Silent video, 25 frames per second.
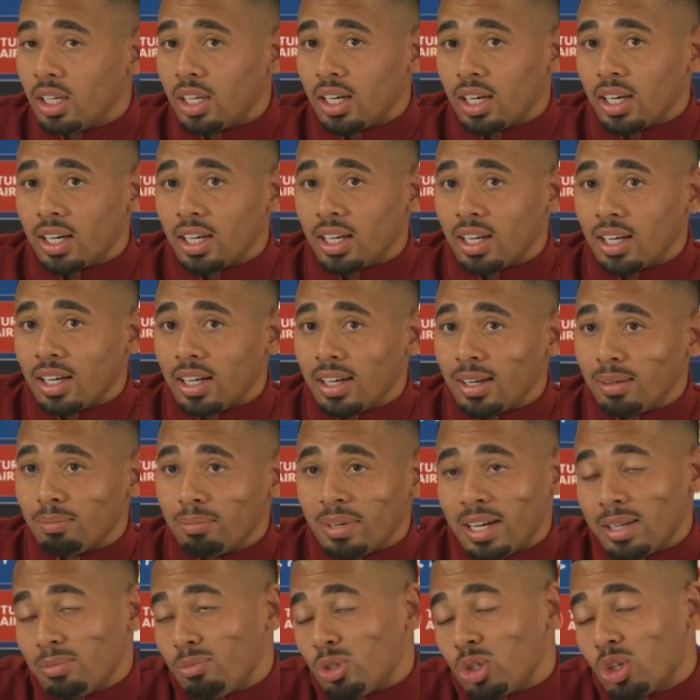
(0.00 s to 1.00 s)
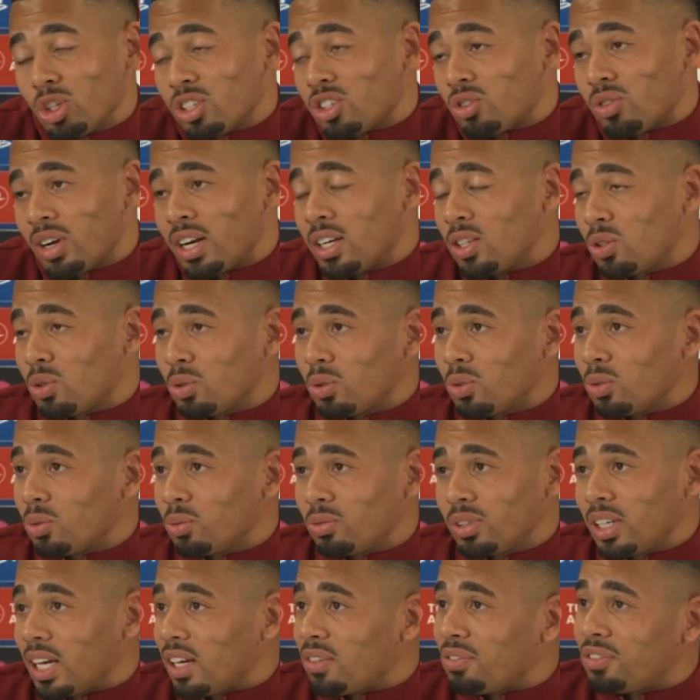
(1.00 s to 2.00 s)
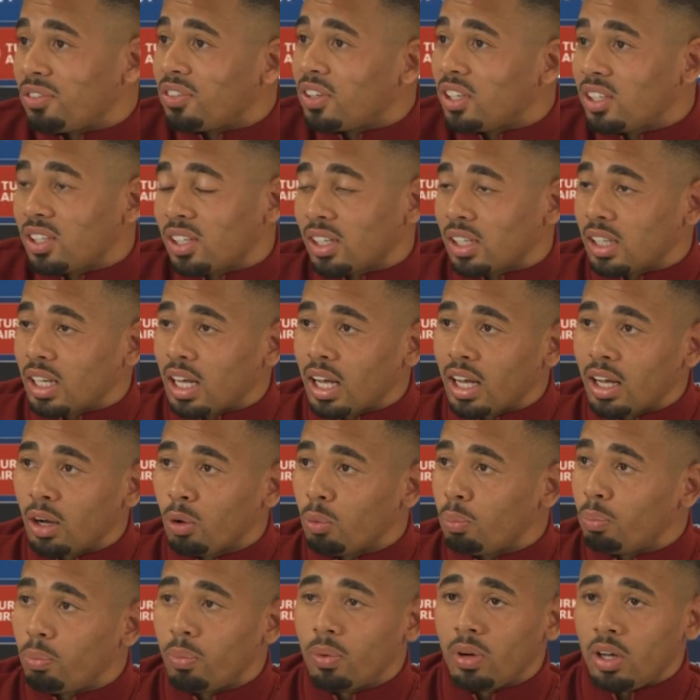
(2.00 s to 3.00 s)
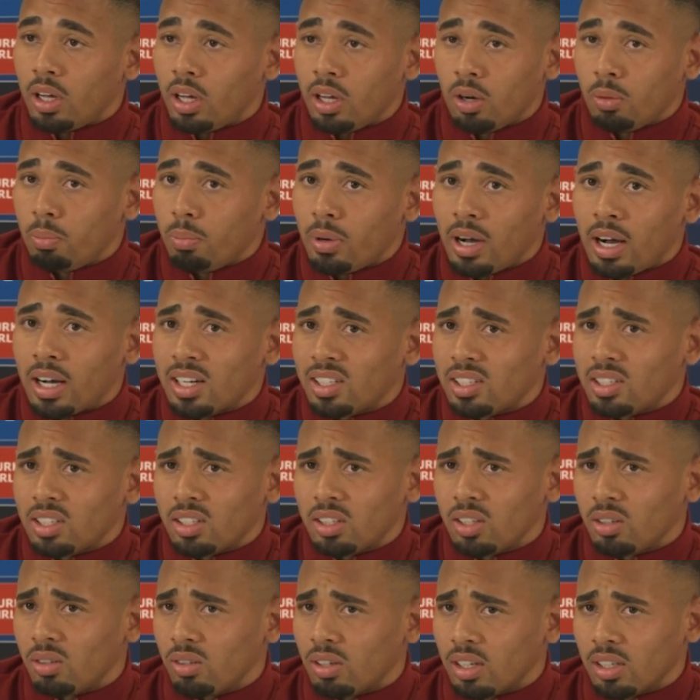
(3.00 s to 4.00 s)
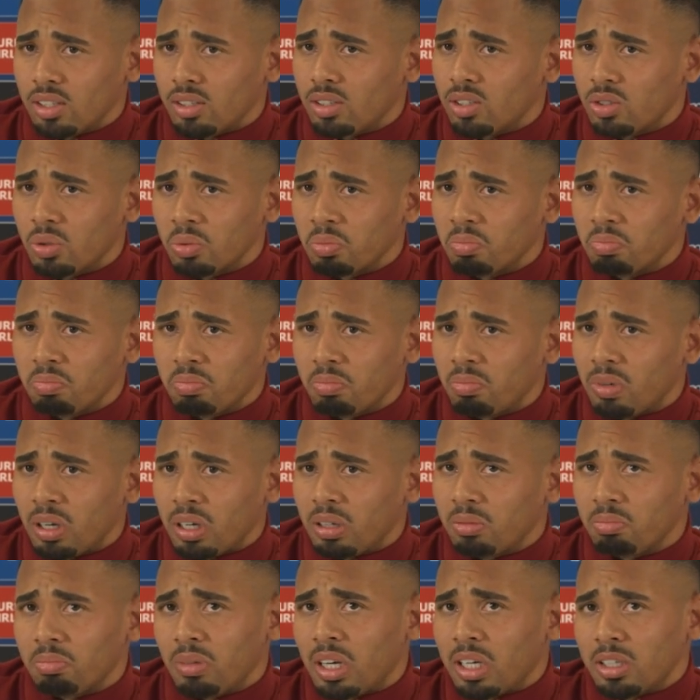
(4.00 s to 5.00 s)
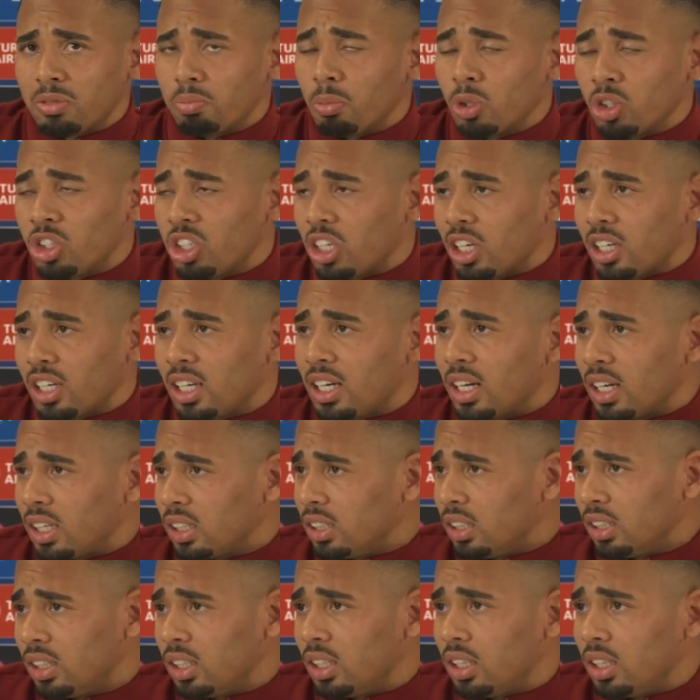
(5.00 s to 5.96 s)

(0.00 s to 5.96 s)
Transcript: Um, I'm just trying to get fit and help help Arsenal as soon, uh, as much I can,